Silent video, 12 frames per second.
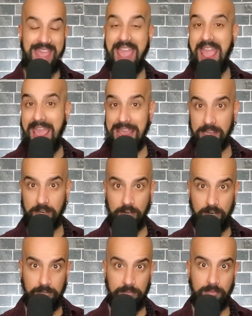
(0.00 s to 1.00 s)

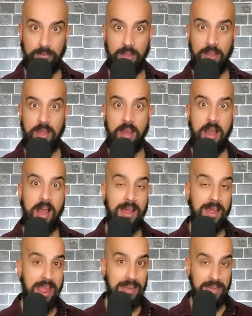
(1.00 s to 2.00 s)
anger,
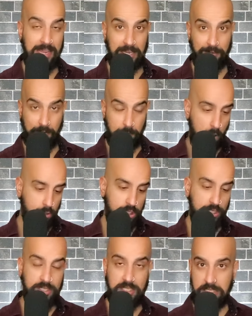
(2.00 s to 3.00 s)
uh, and negative
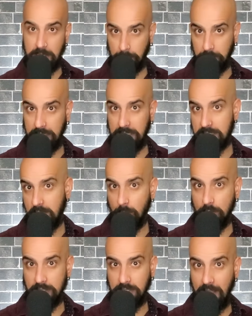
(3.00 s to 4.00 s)
emotions deplete
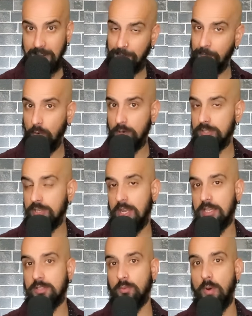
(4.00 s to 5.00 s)
someone's life force
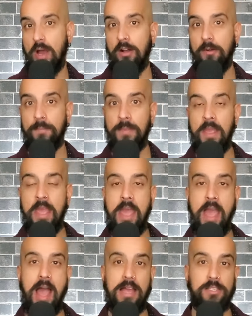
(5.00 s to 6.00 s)
as well,
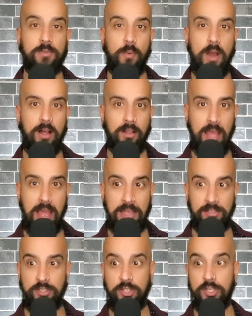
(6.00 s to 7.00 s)
as well
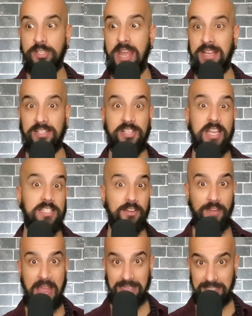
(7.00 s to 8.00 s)
as just
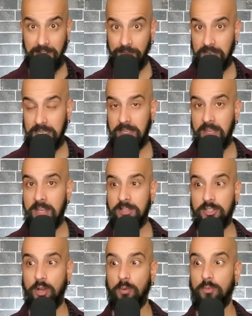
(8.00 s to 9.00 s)
excessive activity.
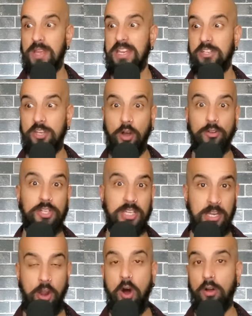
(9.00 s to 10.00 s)
So, indulging
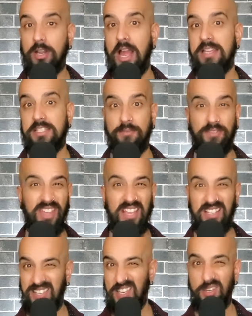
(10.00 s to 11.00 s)
in all kinds of
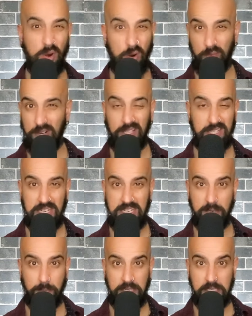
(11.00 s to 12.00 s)
things that you don't really need
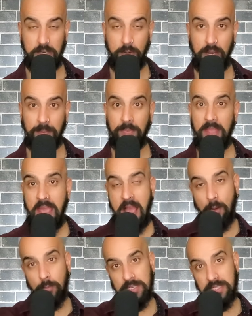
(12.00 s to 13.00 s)
to be doing,
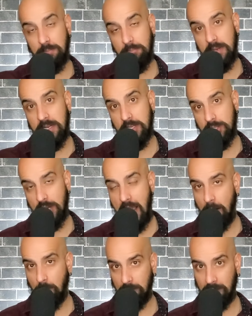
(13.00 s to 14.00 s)
how we diminish
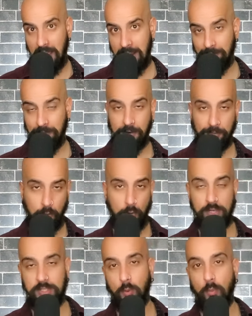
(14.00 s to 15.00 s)
our life. And of
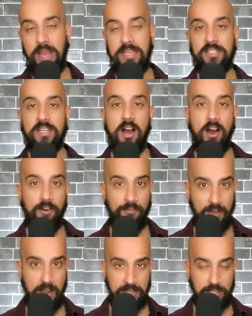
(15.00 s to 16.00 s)
course, the waste
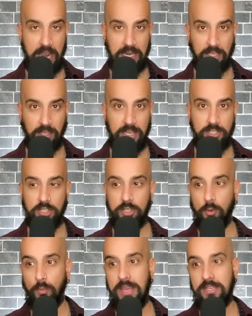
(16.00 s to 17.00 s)
of ejaculation,
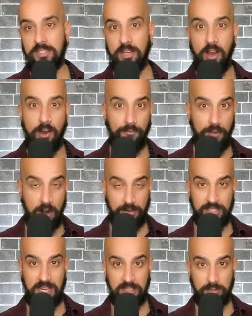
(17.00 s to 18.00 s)
the waste of our
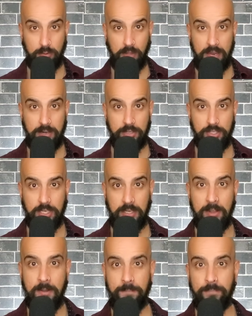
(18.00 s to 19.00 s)
sexual energy,
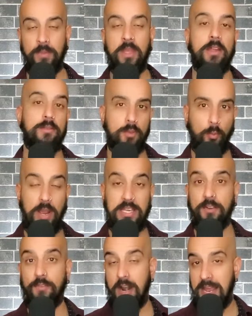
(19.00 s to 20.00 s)
the
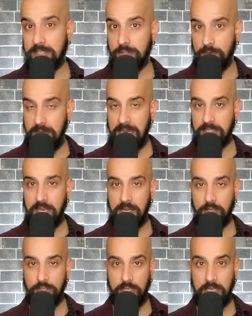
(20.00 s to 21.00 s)
waste of our S3X
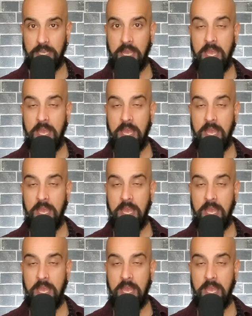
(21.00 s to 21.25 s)
energy